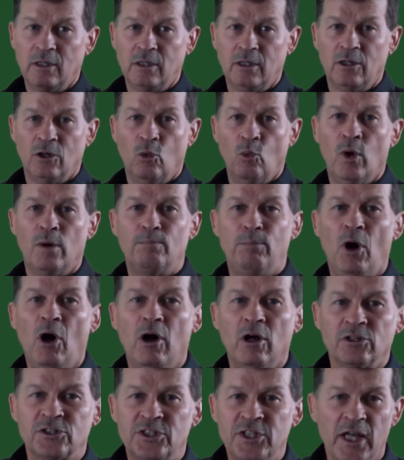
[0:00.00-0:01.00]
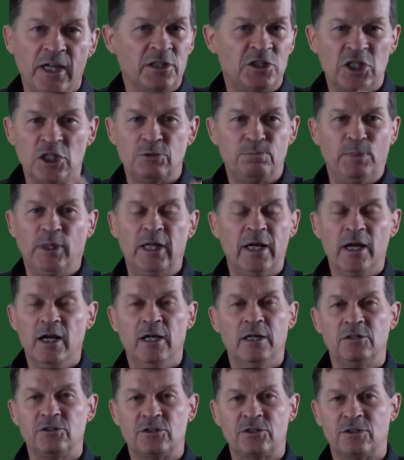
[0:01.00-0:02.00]
what Paul said just
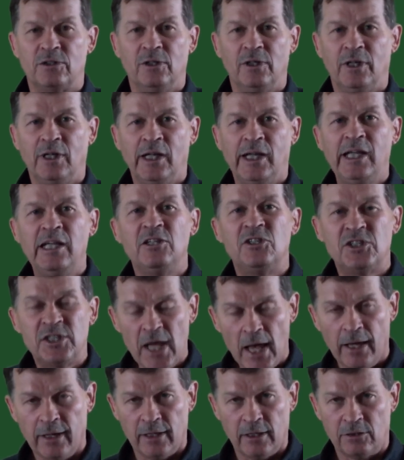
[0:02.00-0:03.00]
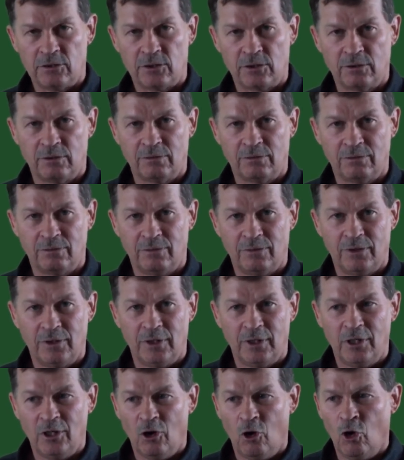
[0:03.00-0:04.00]
because he said it,
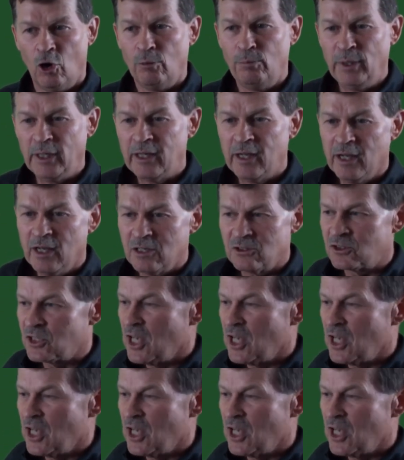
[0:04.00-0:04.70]
or because